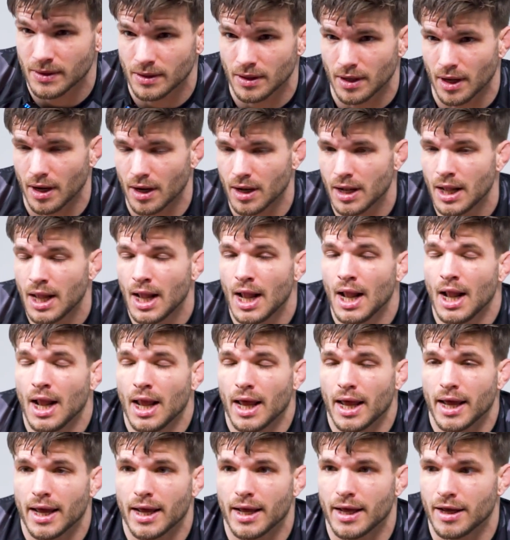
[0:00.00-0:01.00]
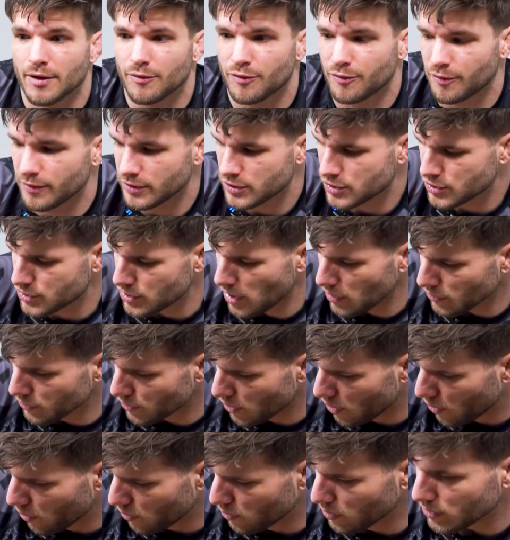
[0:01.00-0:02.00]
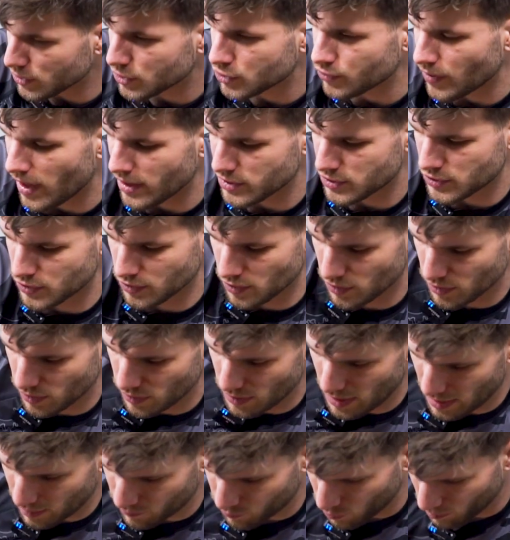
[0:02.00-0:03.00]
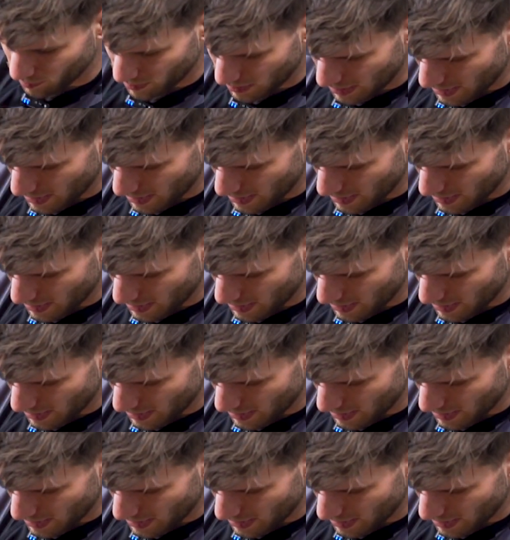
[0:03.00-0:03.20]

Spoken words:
yeah. If Sandro tries to go like from a